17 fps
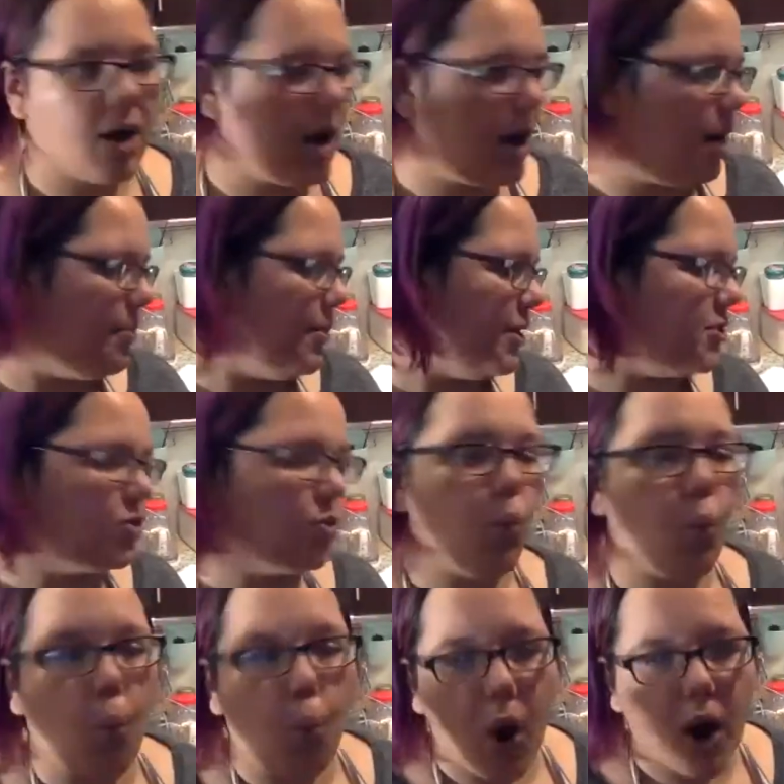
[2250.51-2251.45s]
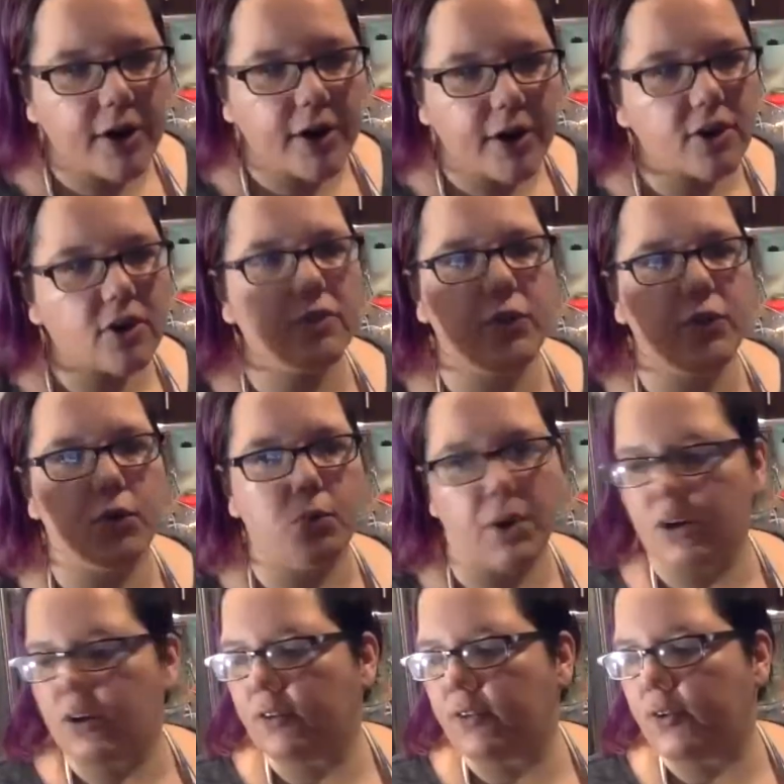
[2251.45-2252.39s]
Um, it's a wonderful,
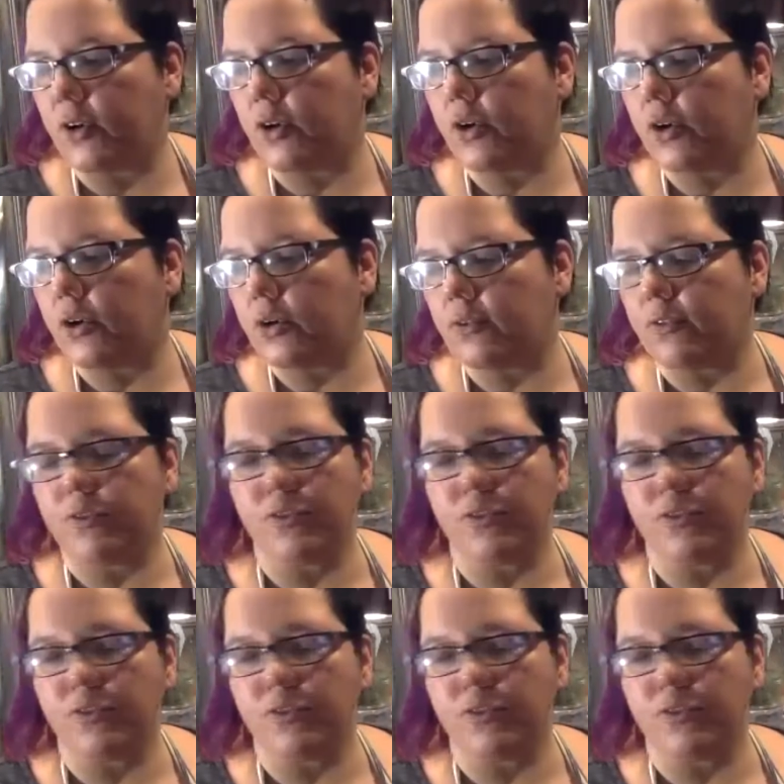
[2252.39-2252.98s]
wonderful